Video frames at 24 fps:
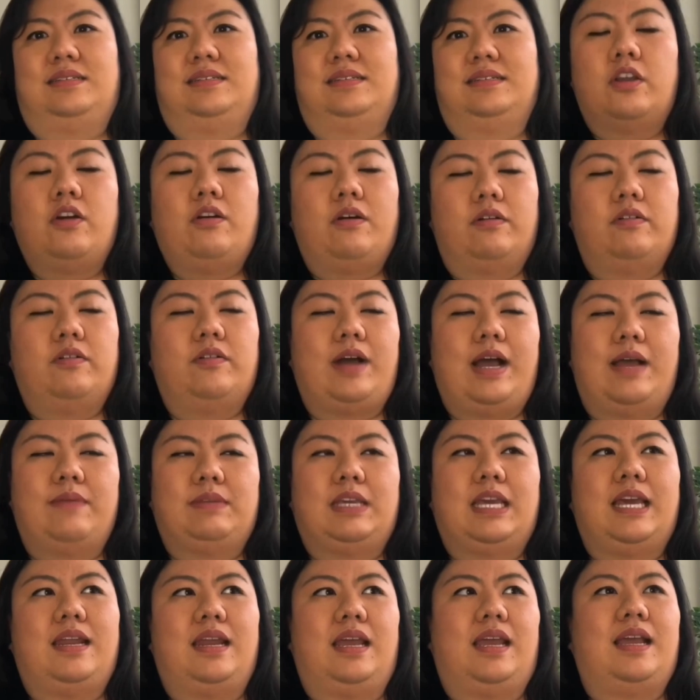No, I'm
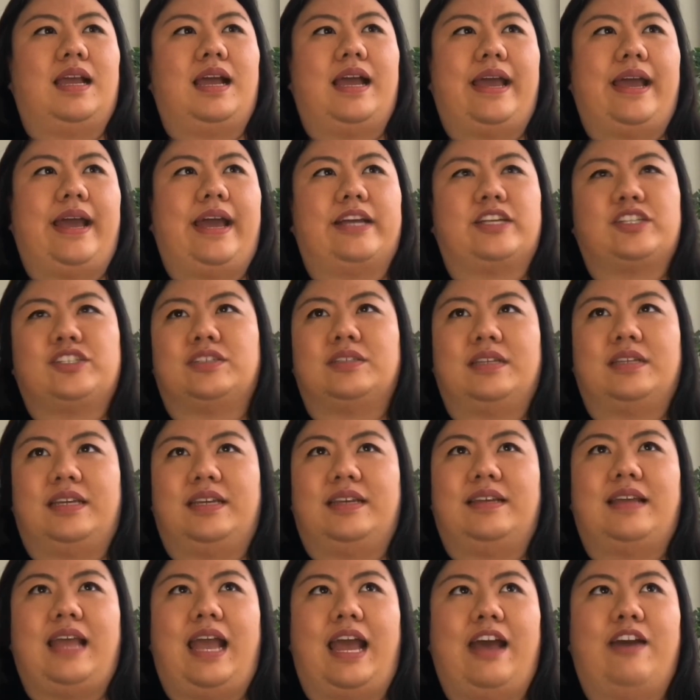kidding. I
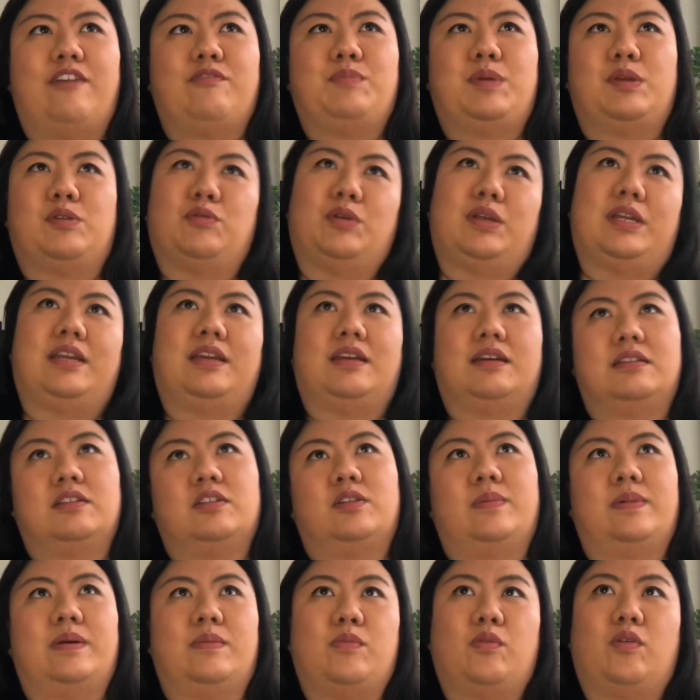actually have been reading a
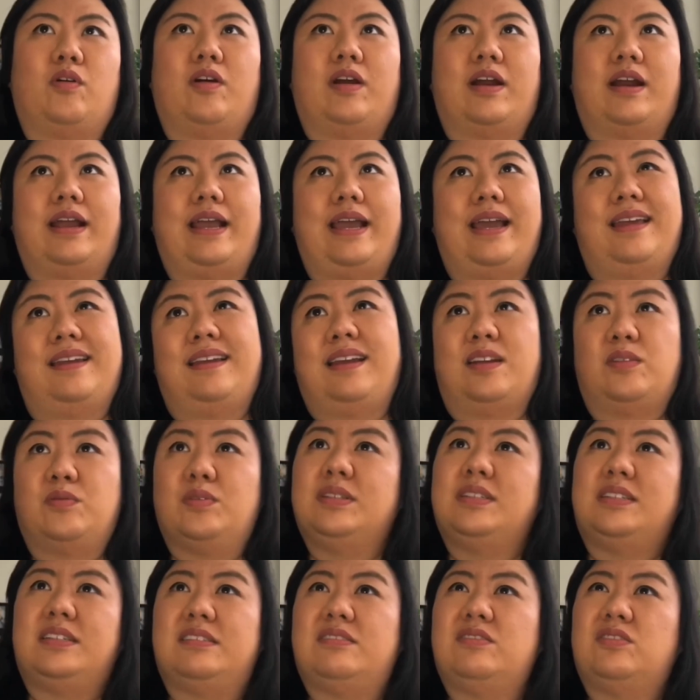little bit more, and I
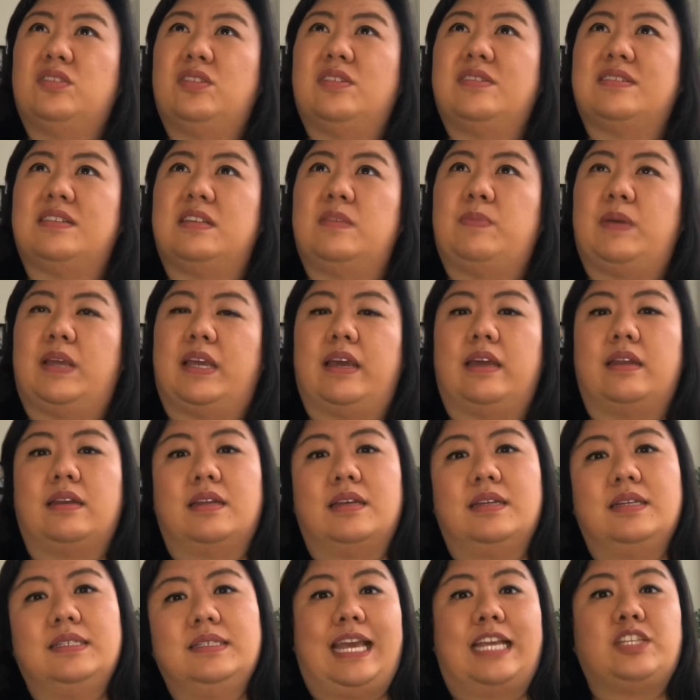really enjoy sleeping in.
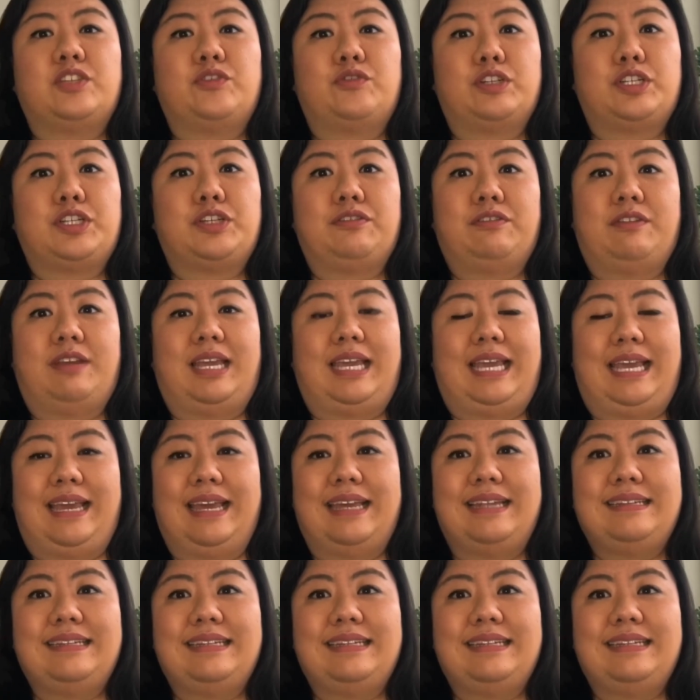Thanks for tuning in.